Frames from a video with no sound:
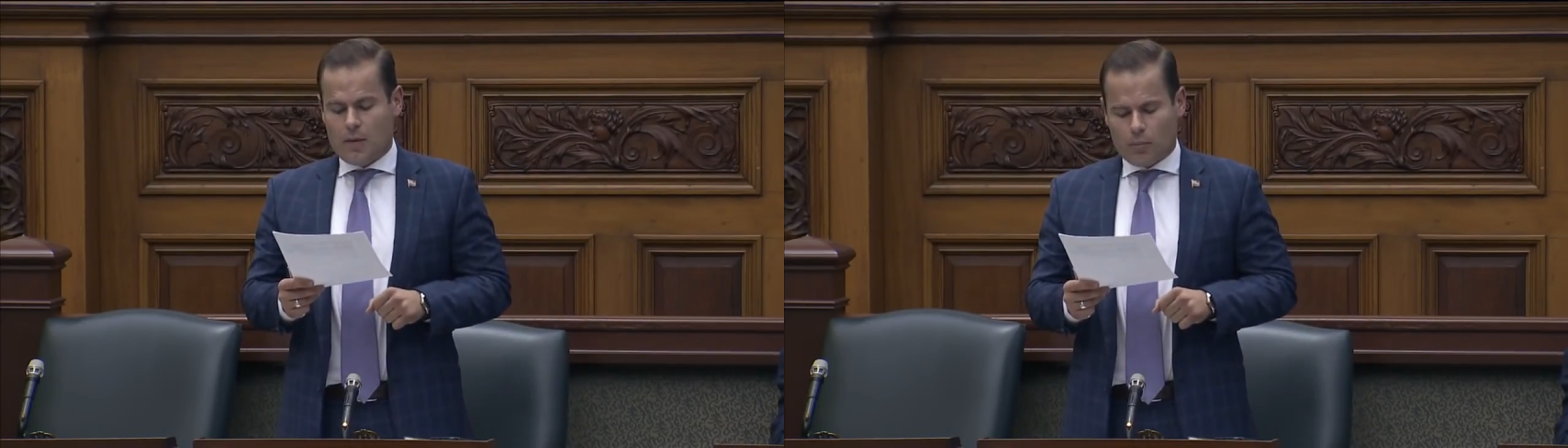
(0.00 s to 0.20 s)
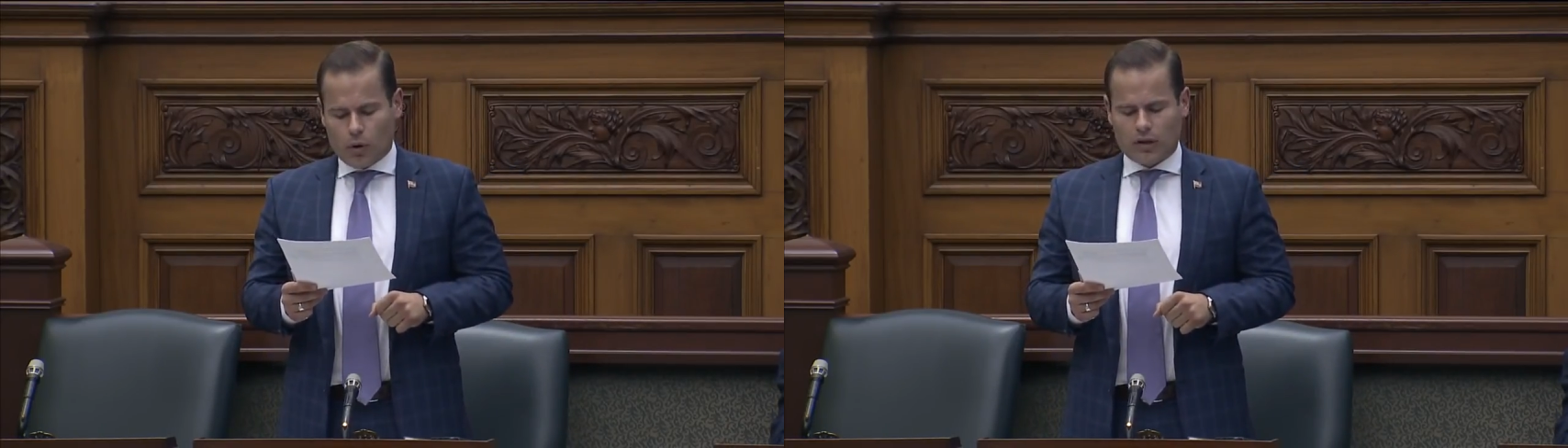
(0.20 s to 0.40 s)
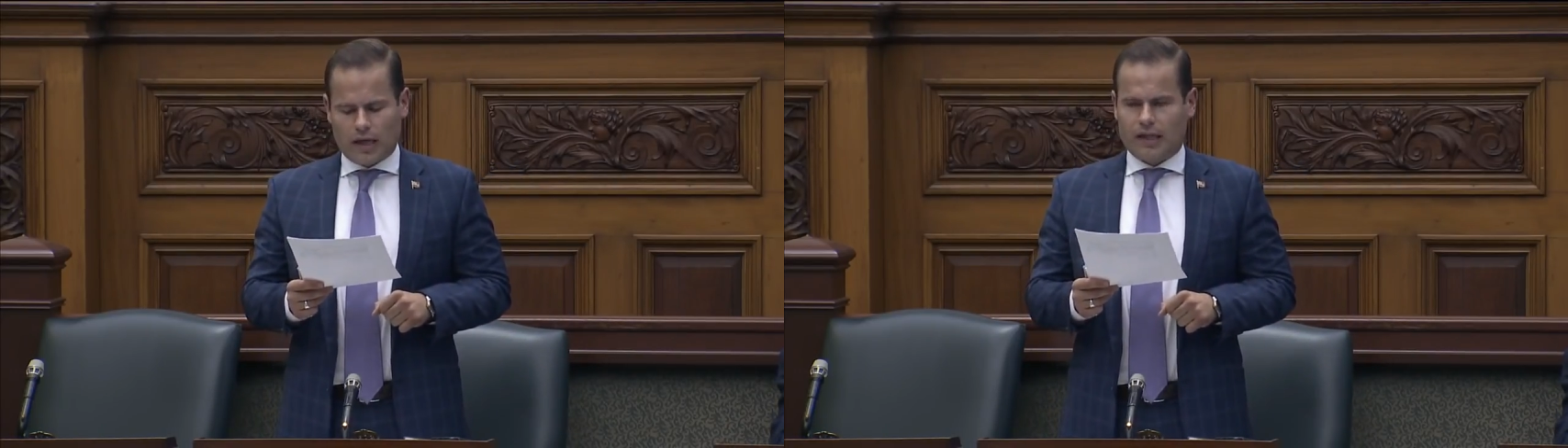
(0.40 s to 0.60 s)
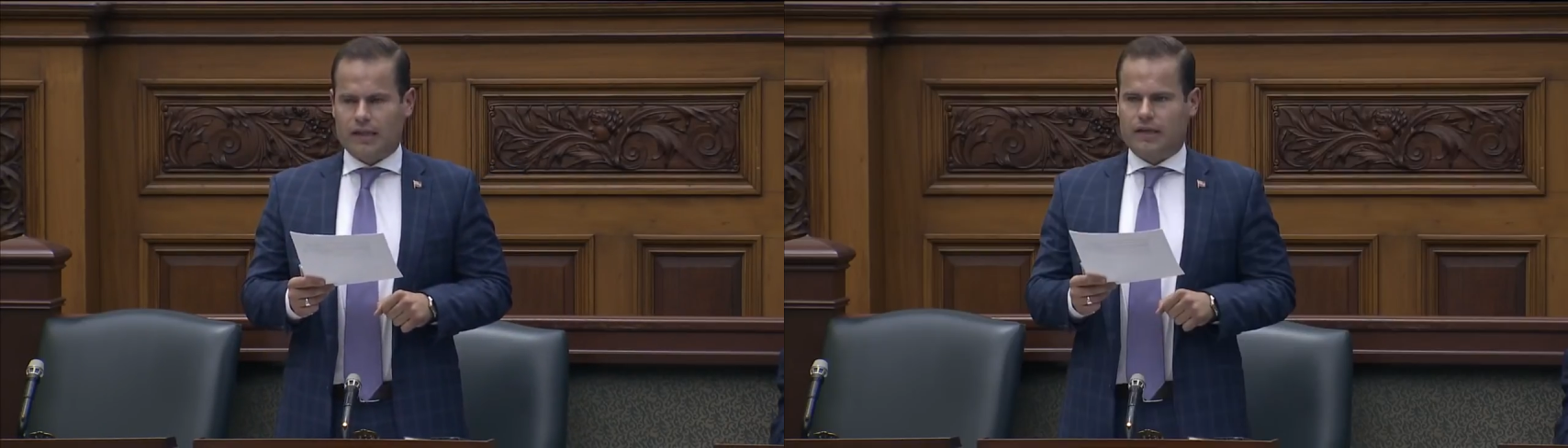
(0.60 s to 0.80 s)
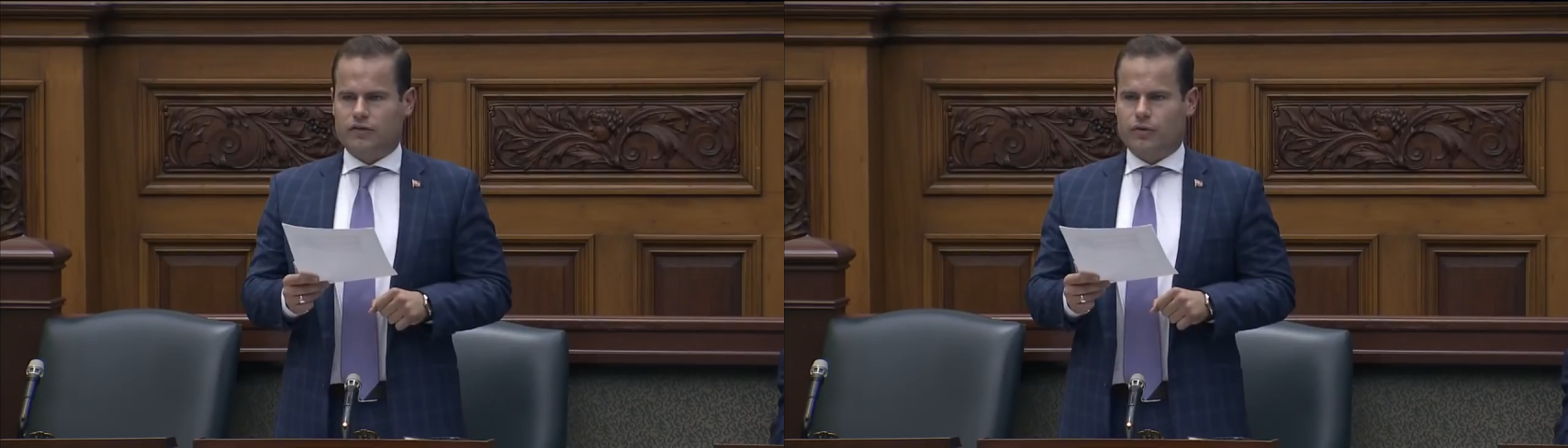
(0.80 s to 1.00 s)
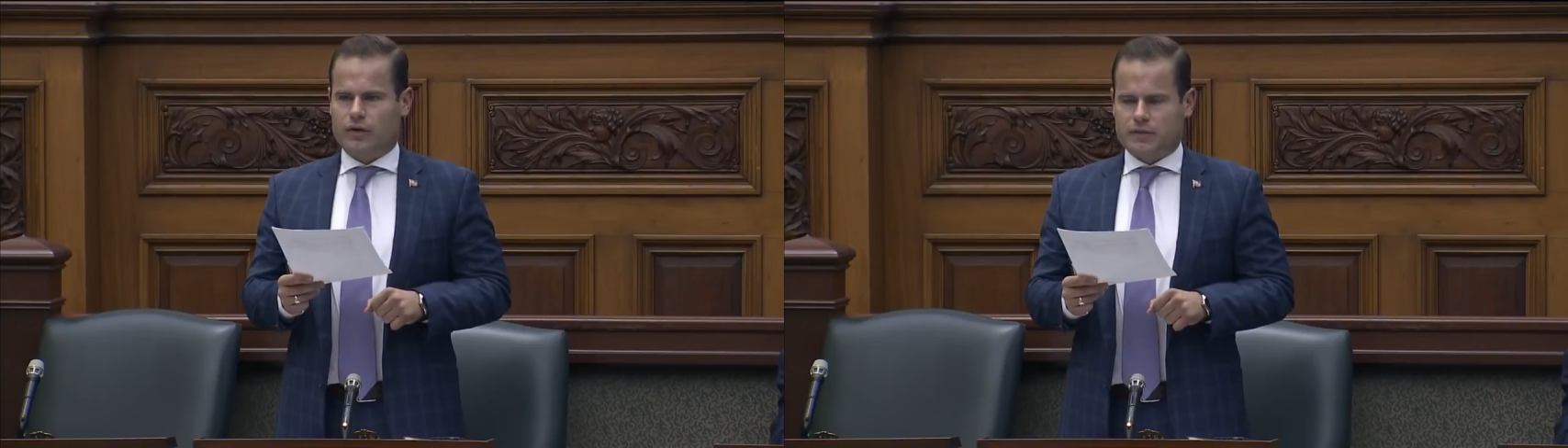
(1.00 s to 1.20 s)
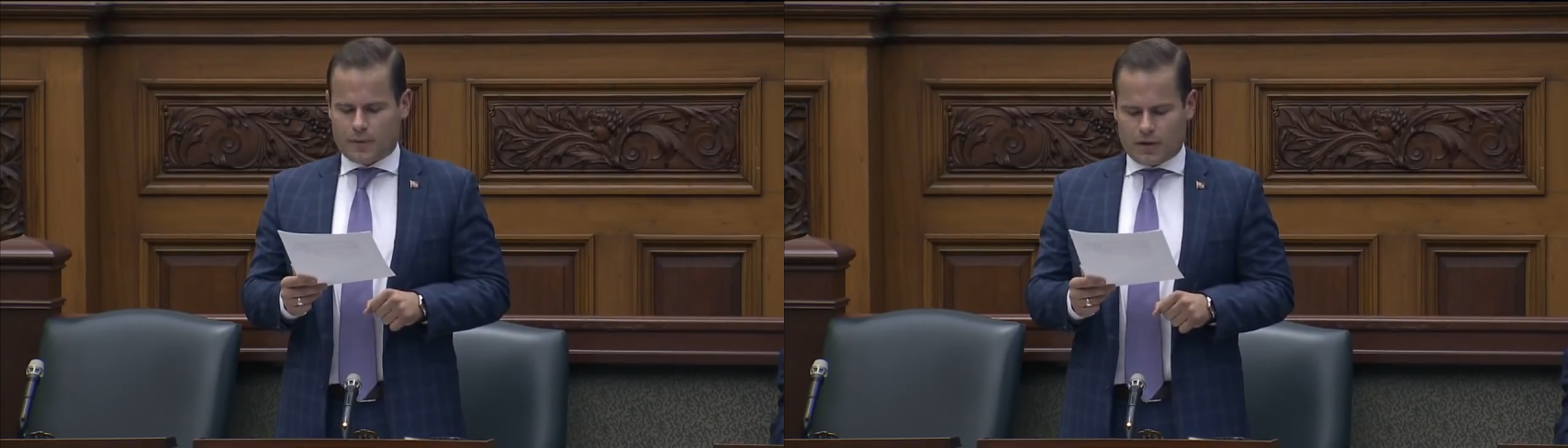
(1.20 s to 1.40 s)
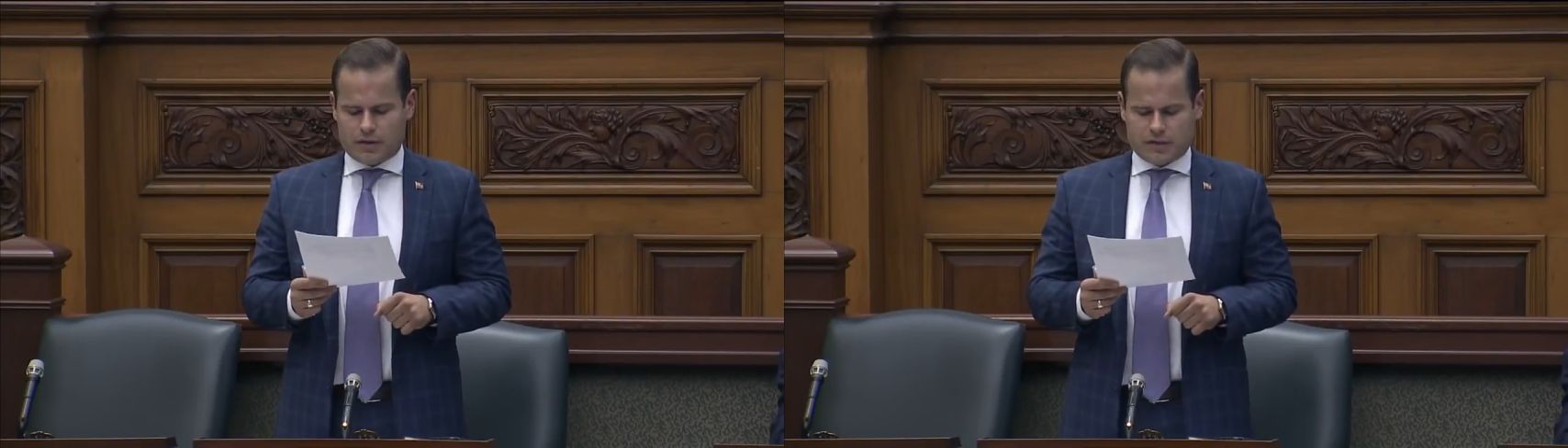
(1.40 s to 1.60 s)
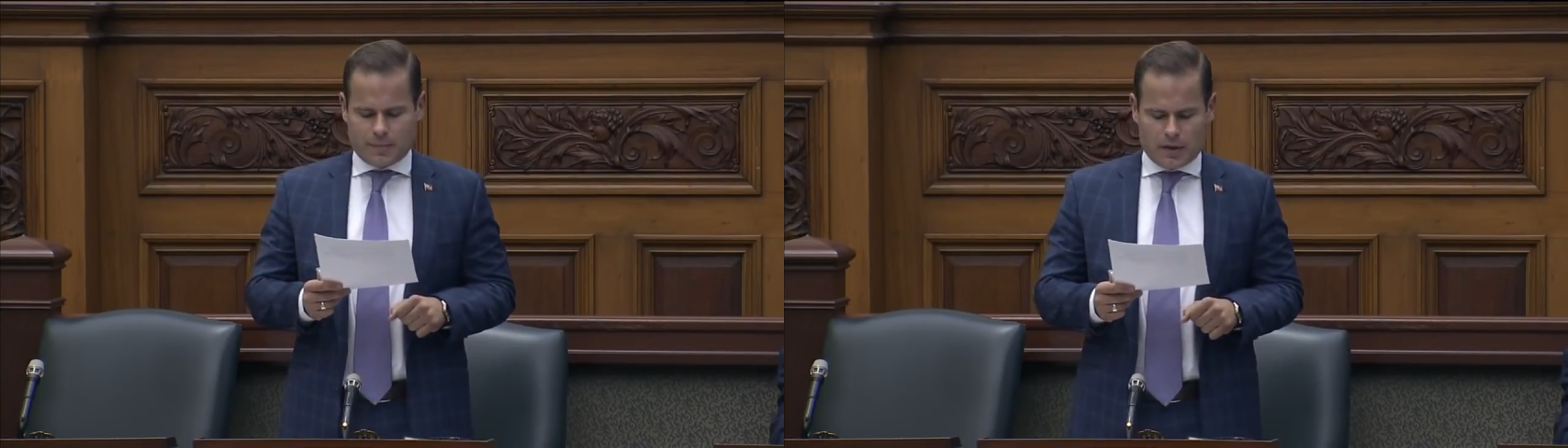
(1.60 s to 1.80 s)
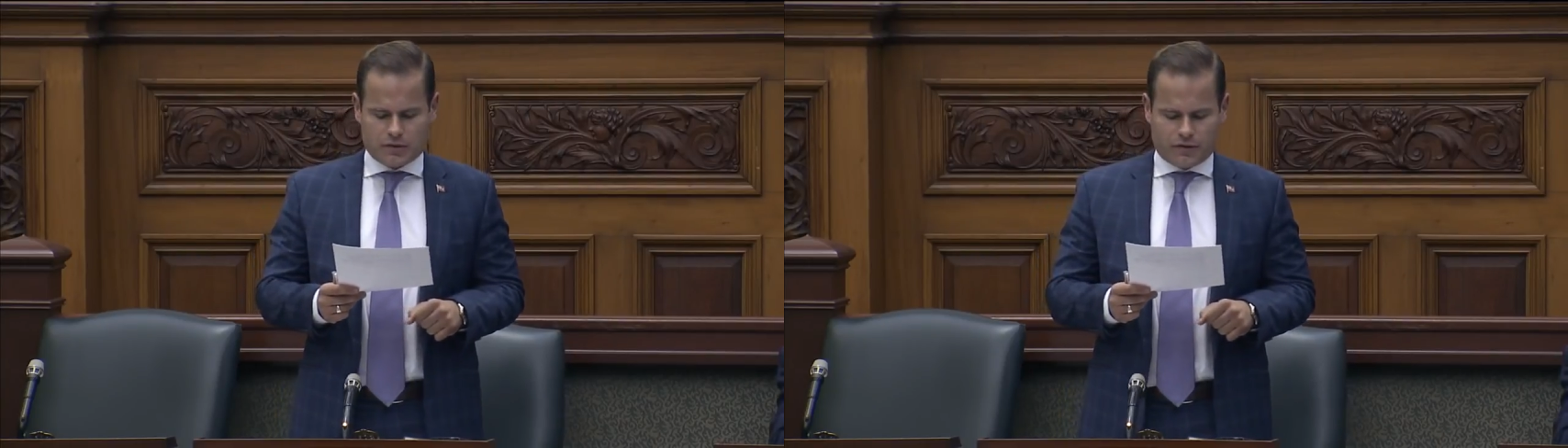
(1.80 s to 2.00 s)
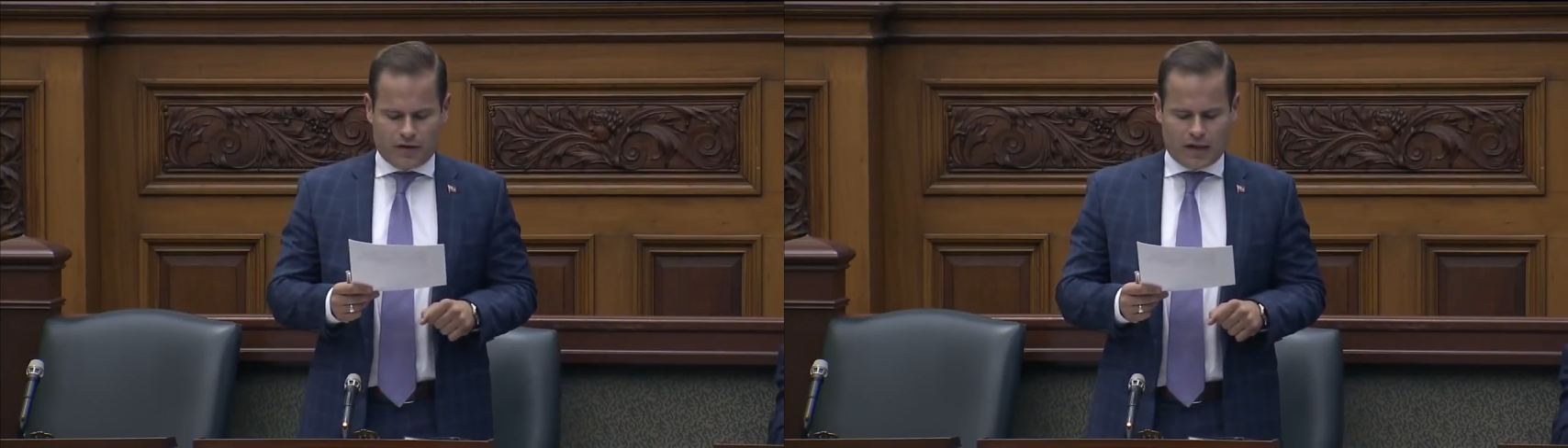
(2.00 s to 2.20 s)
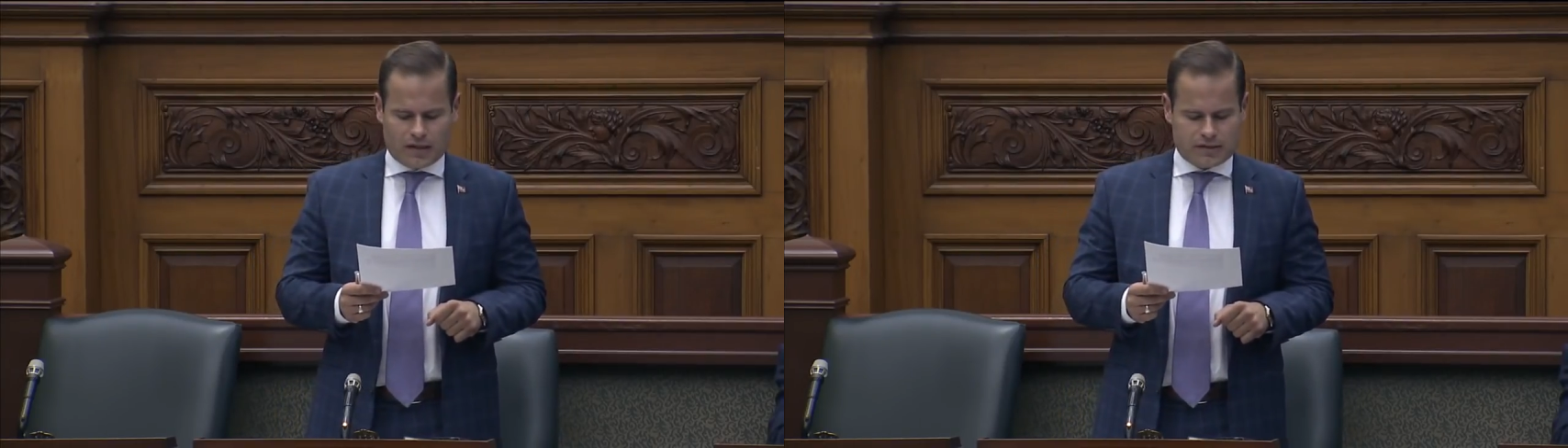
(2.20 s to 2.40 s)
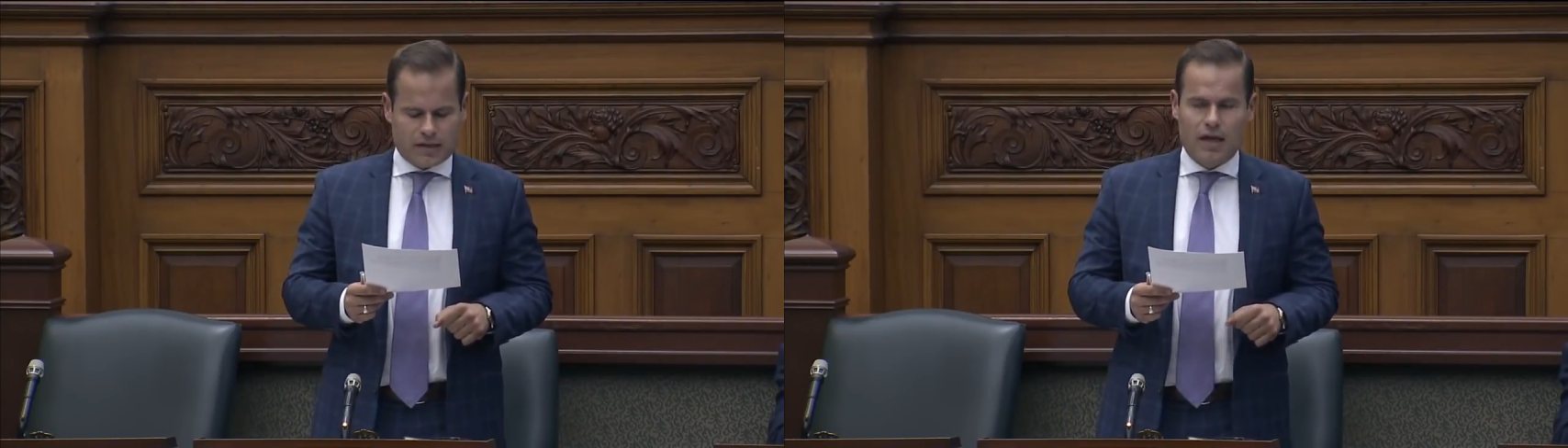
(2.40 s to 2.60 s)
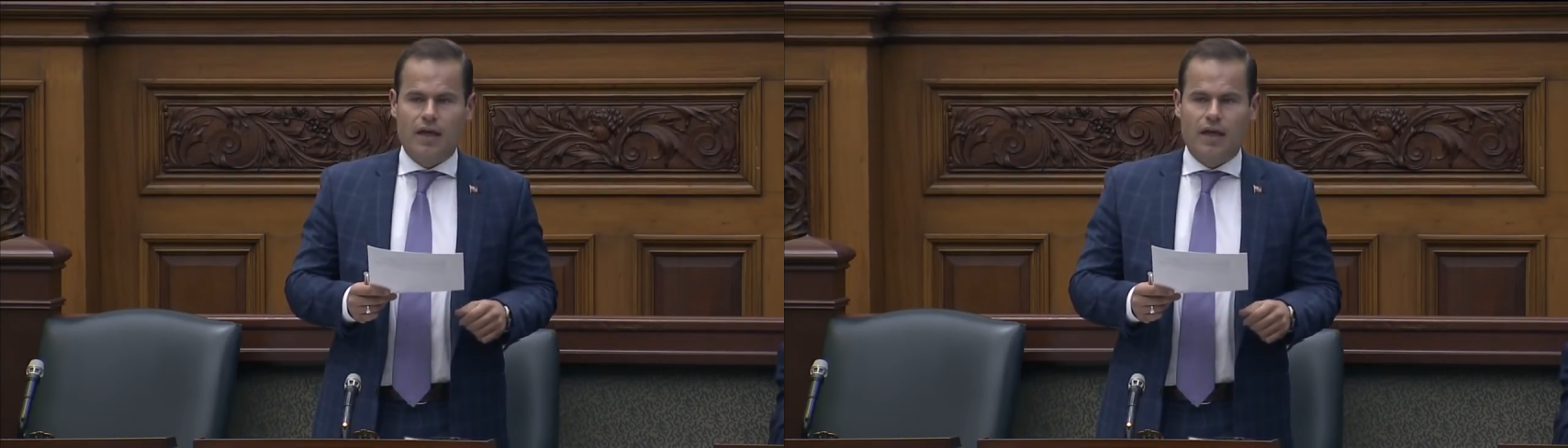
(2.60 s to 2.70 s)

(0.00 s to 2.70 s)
more likely to experience spousal violence